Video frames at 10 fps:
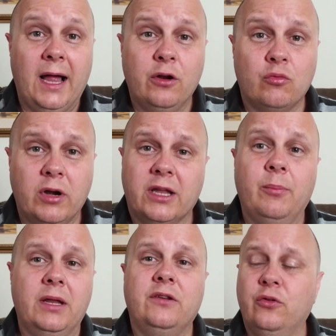I don't
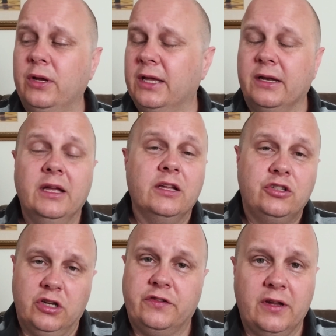recommend doing it
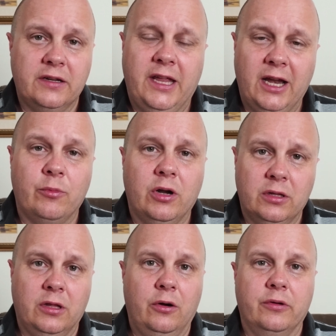just on camera
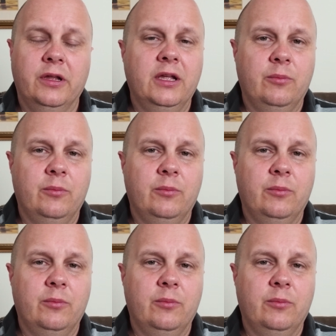alone,